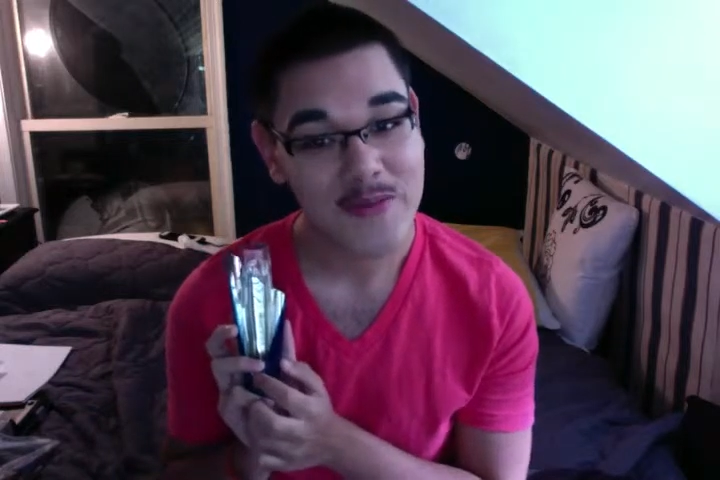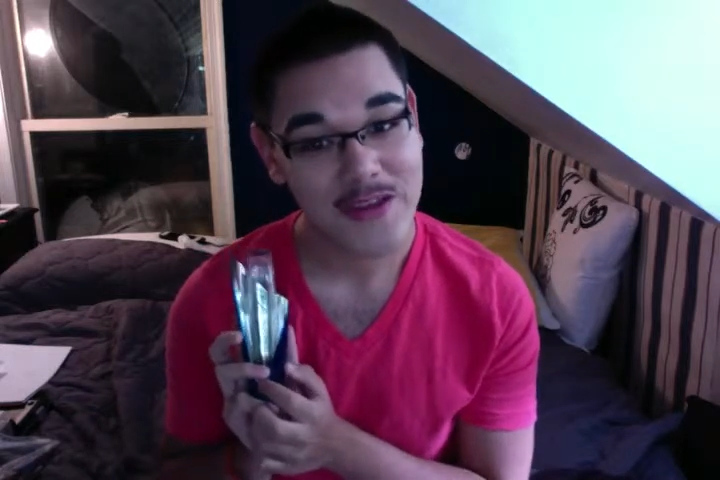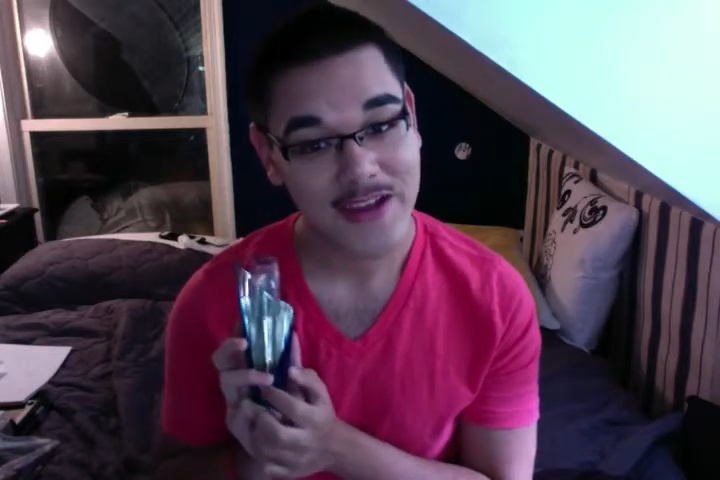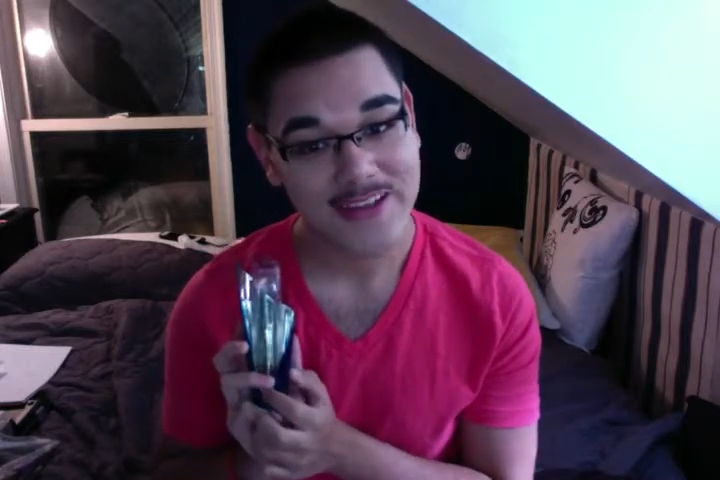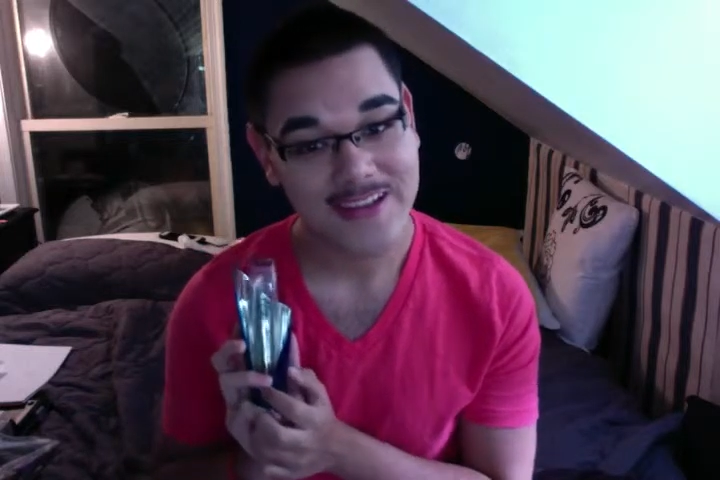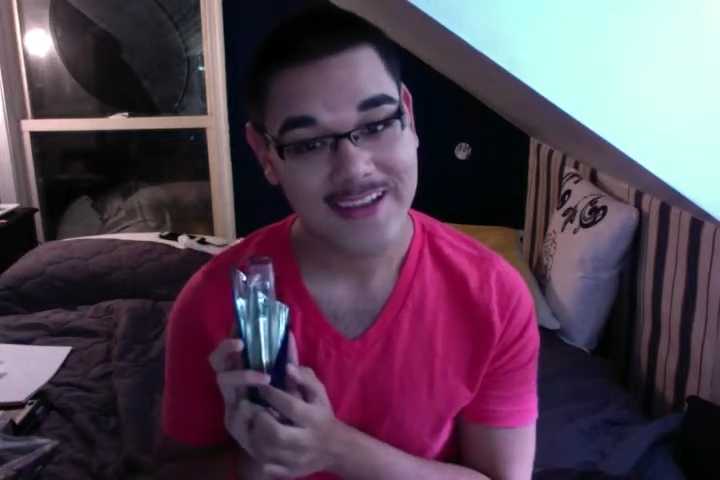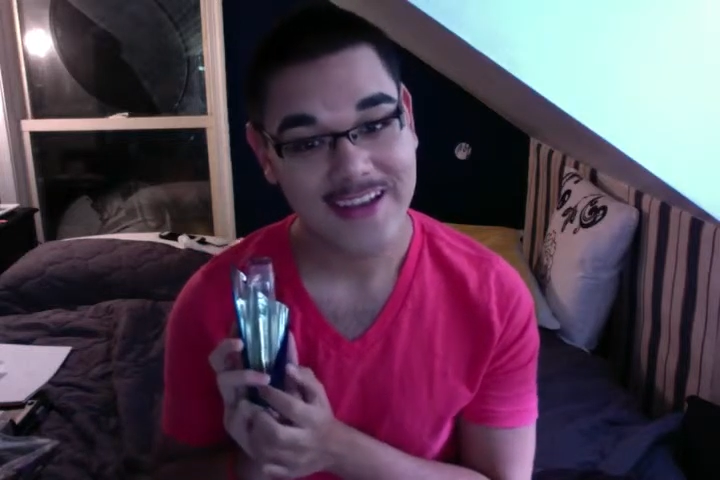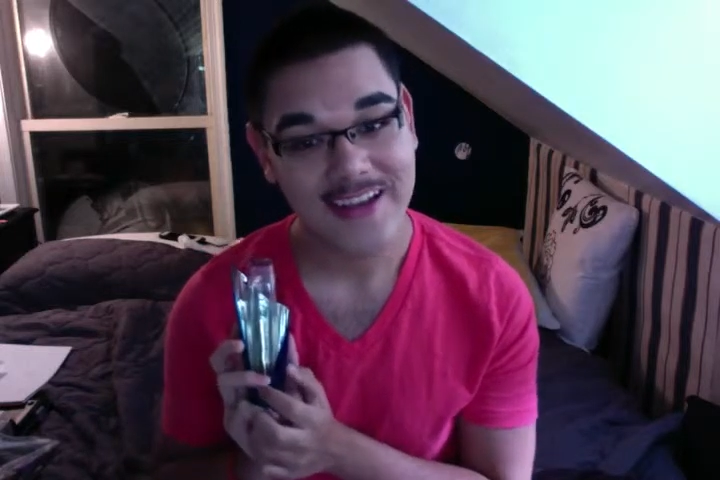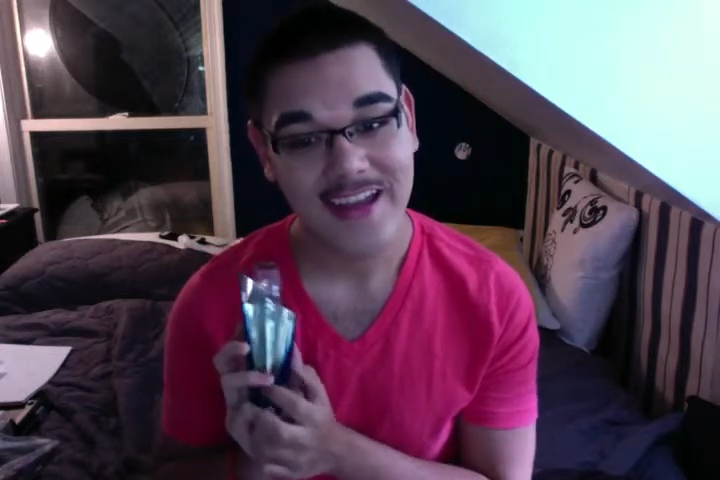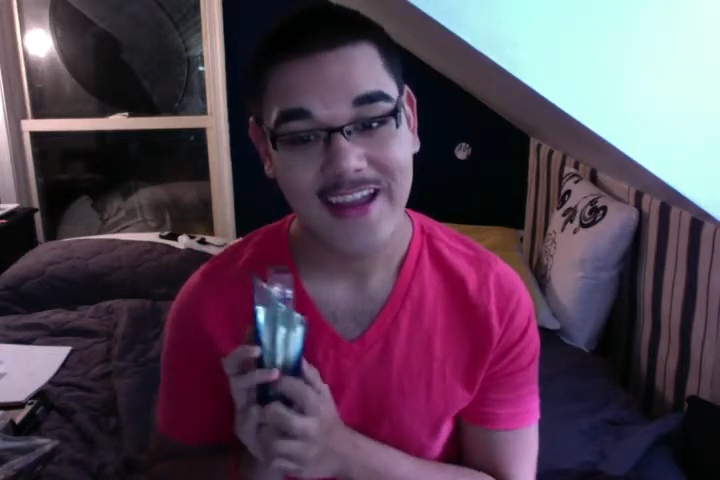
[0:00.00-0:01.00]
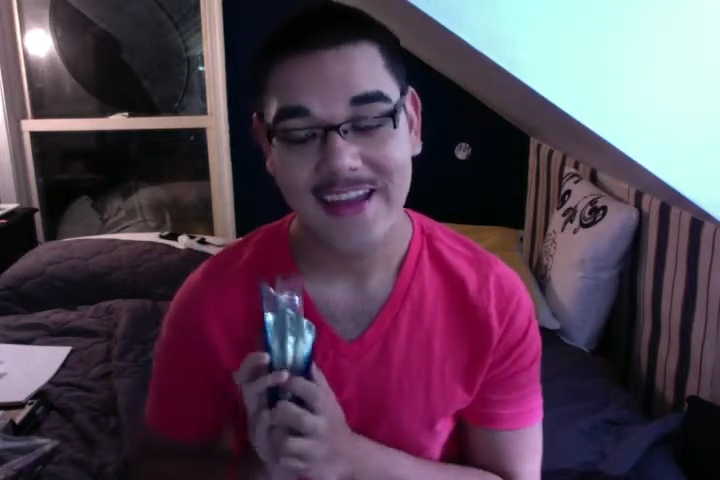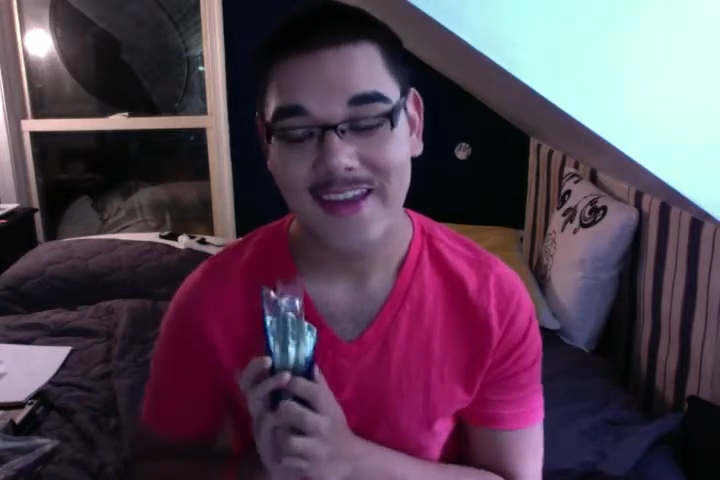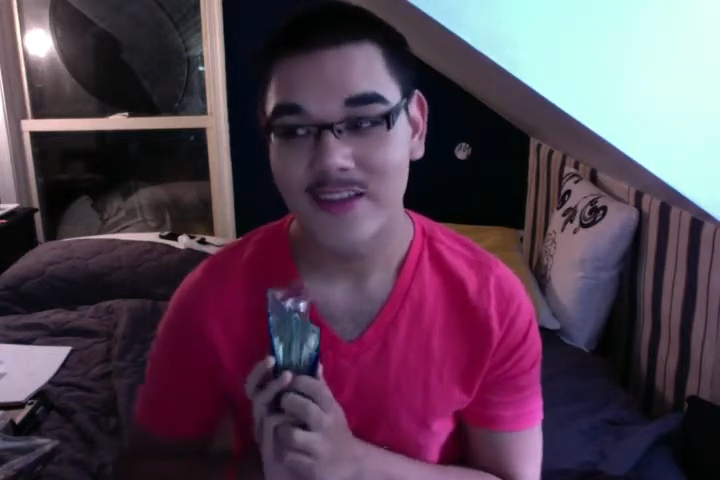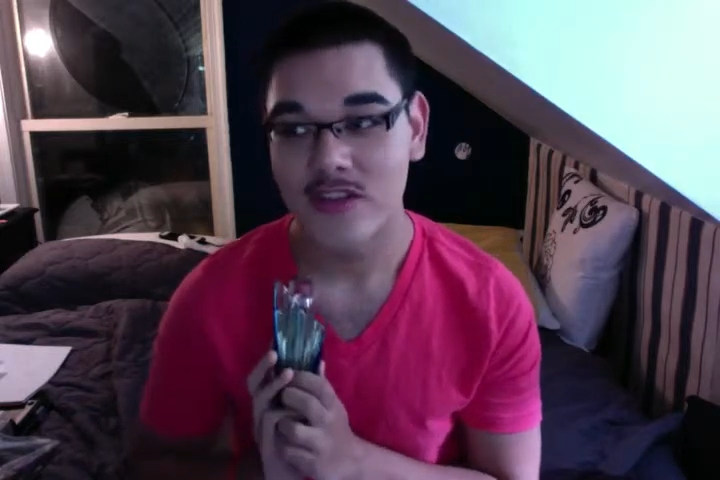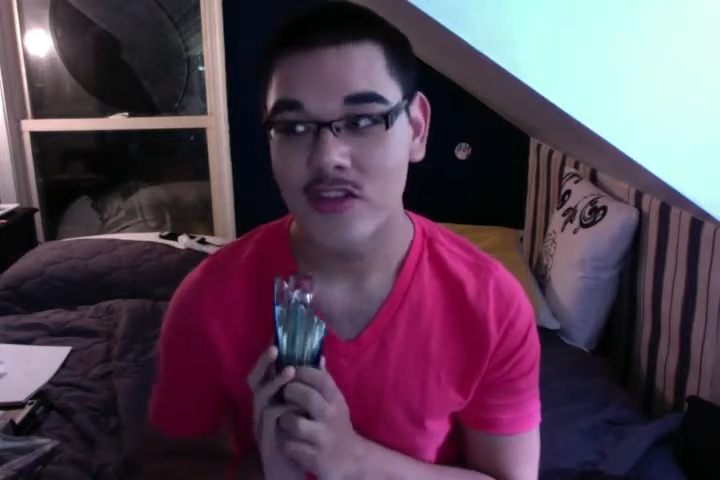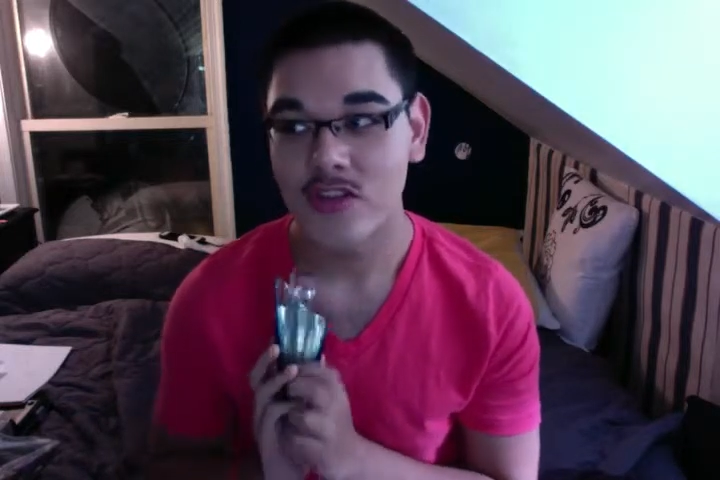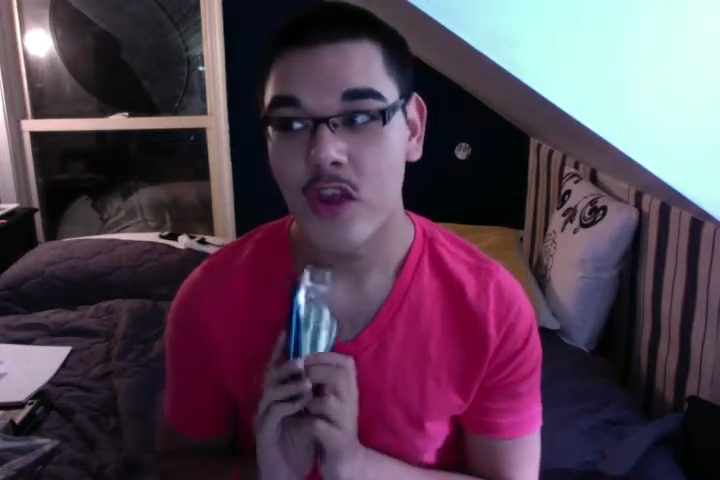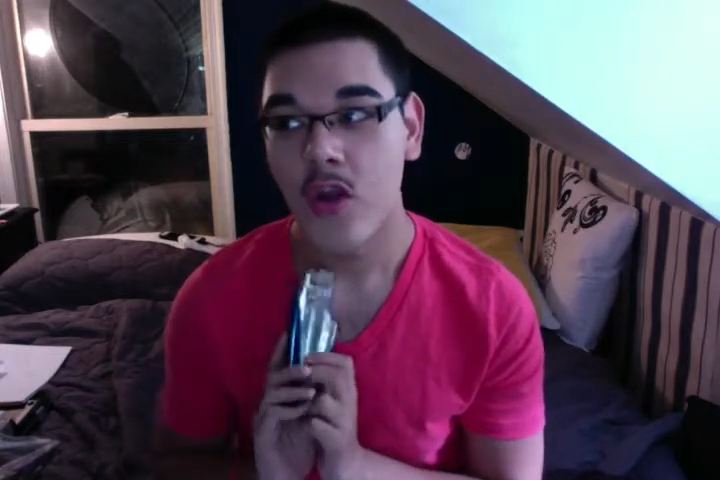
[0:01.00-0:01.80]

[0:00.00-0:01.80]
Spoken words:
Beyonce is